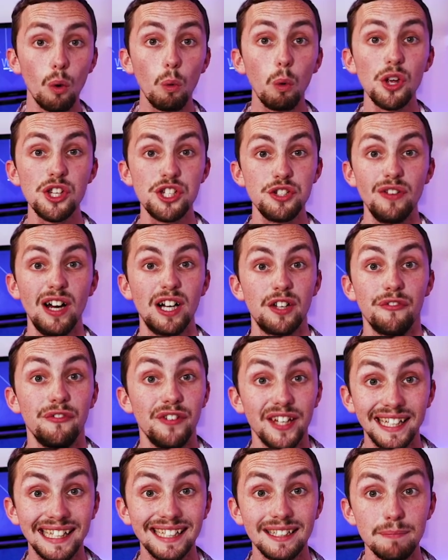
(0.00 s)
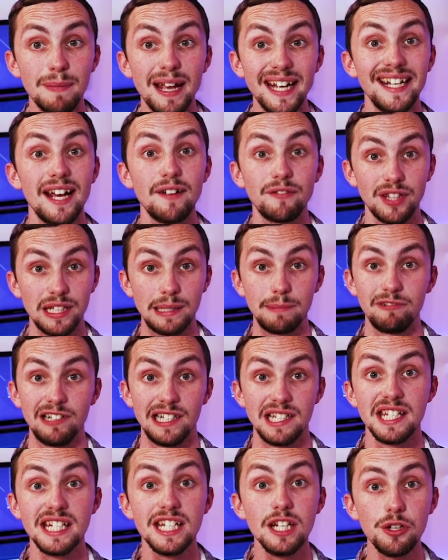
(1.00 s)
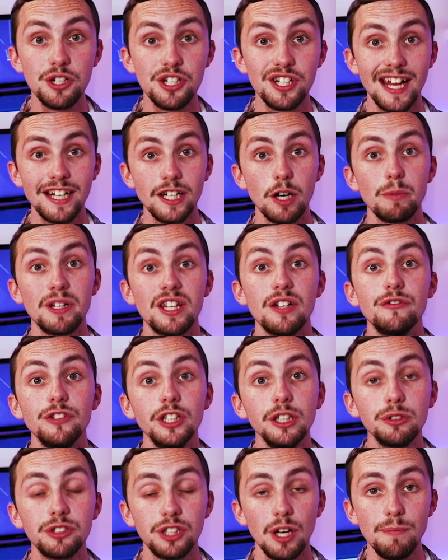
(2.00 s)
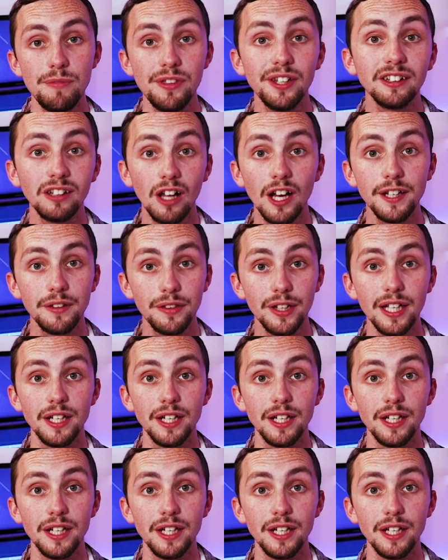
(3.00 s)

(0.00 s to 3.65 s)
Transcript: Once you've had a fiddle and made everything pretty, you should end up with a view something like